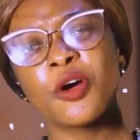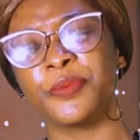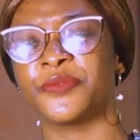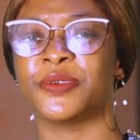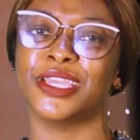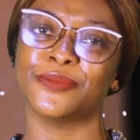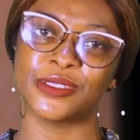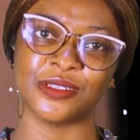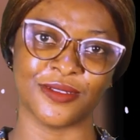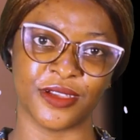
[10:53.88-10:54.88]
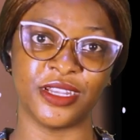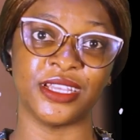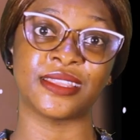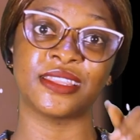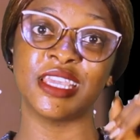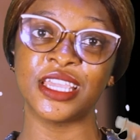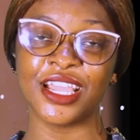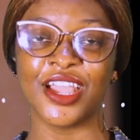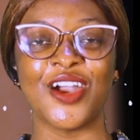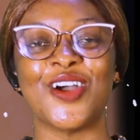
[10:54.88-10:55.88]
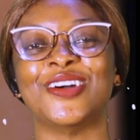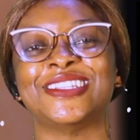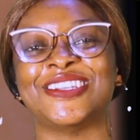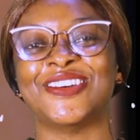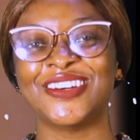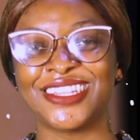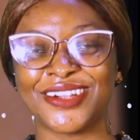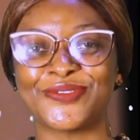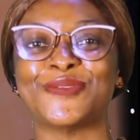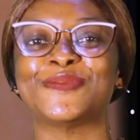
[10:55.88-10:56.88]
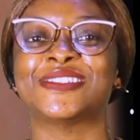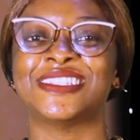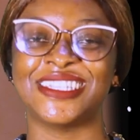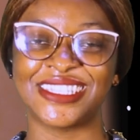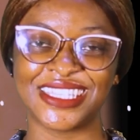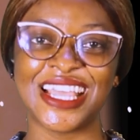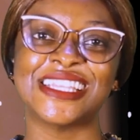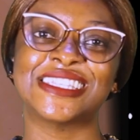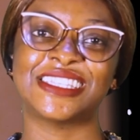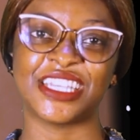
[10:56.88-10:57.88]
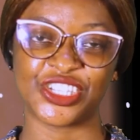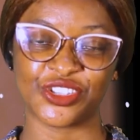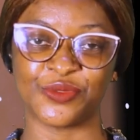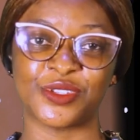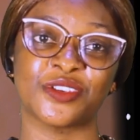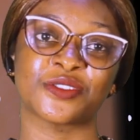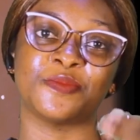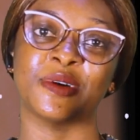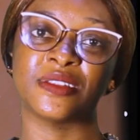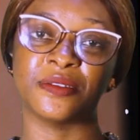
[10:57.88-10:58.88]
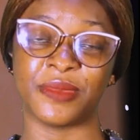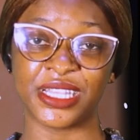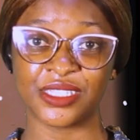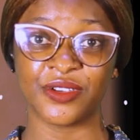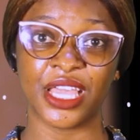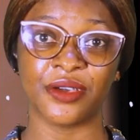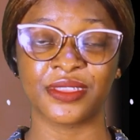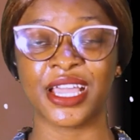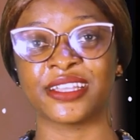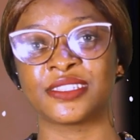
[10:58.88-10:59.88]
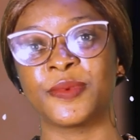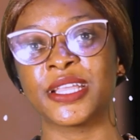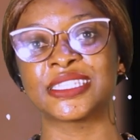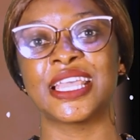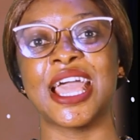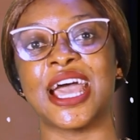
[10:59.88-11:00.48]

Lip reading: hope you've been able to learn a thing or the other from today's session. We talked about the mental health aspect